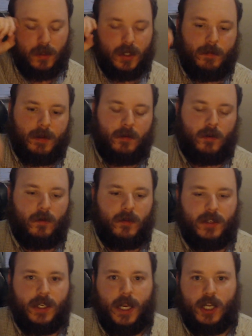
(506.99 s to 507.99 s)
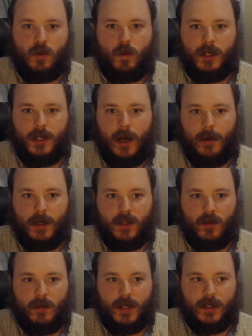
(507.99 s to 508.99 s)
Some people with Th1 dominance,
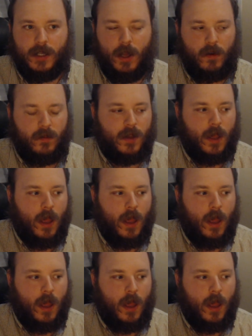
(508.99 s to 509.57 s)
for myself.